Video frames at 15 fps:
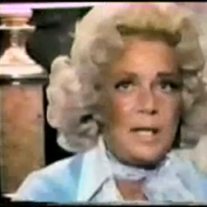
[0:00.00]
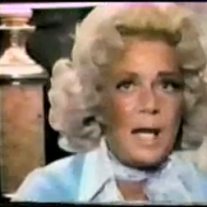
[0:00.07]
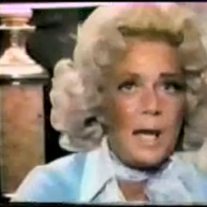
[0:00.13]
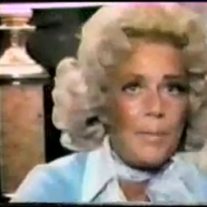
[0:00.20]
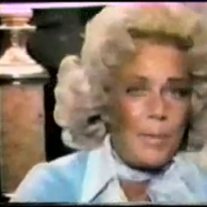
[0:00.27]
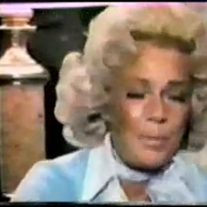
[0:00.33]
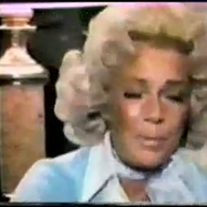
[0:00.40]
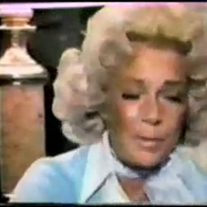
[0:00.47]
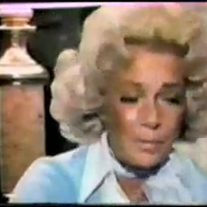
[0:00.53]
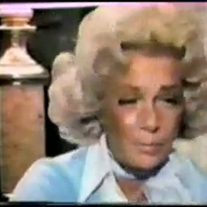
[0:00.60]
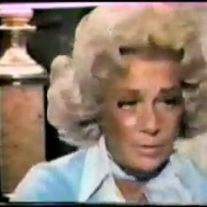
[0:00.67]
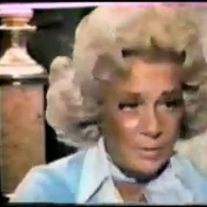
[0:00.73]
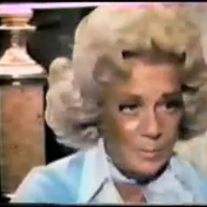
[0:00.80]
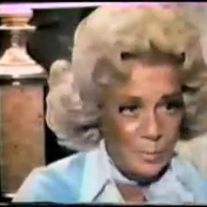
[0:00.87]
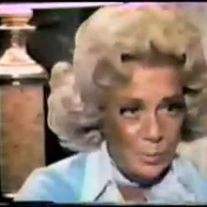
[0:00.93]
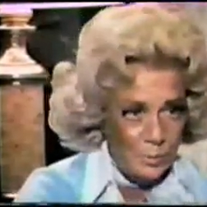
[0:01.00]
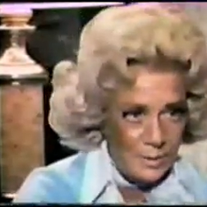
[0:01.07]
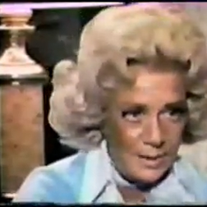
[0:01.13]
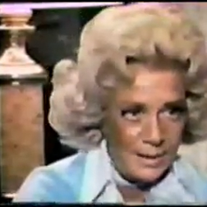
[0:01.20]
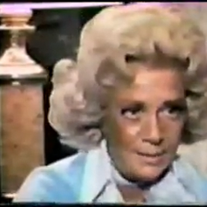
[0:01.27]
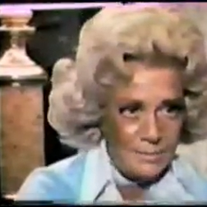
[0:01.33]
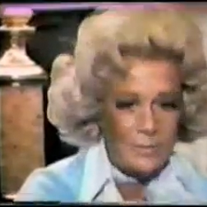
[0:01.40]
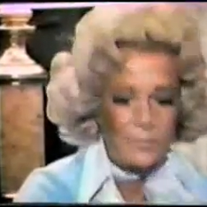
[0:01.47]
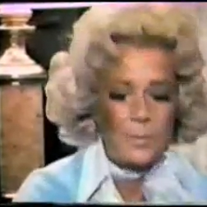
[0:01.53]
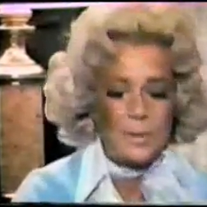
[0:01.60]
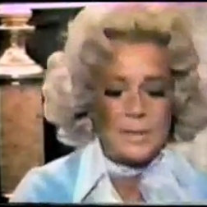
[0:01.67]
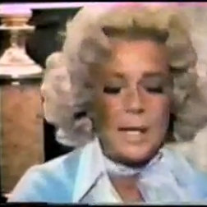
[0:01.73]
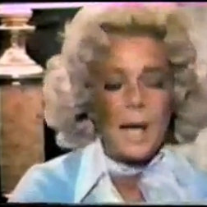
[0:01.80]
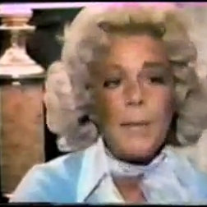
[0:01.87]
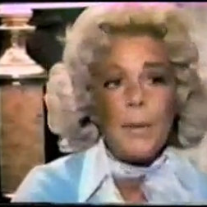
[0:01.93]
the time, my mother was a bootlegger, so
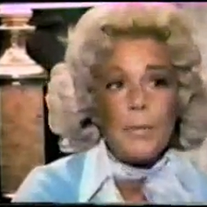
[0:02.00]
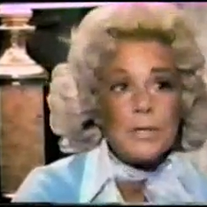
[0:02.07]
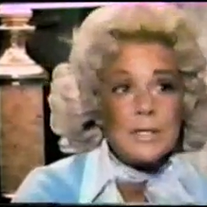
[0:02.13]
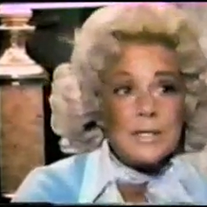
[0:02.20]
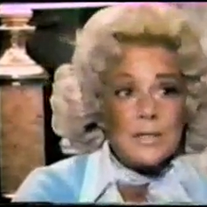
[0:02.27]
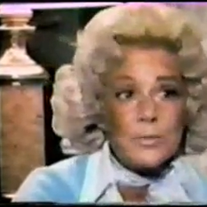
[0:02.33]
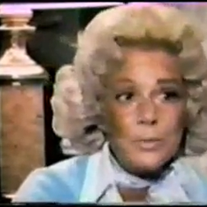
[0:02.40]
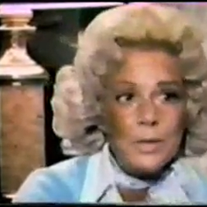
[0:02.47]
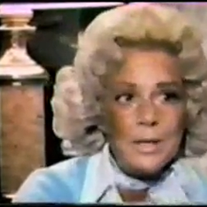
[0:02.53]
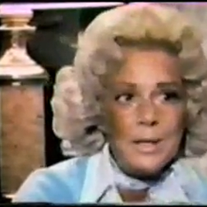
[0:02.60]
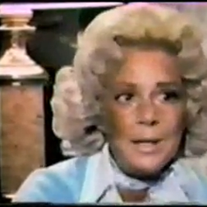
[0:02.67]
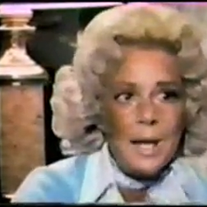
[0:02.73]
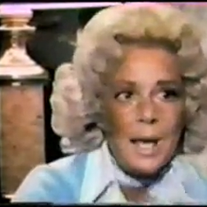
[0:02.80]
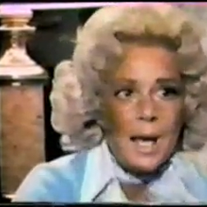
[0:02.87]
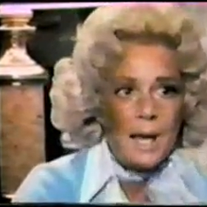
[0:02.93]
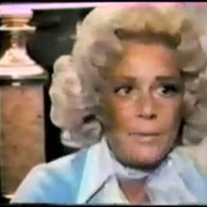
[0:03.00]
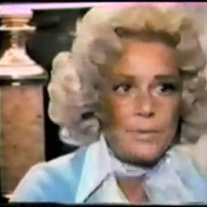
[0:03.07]
from the time I was three,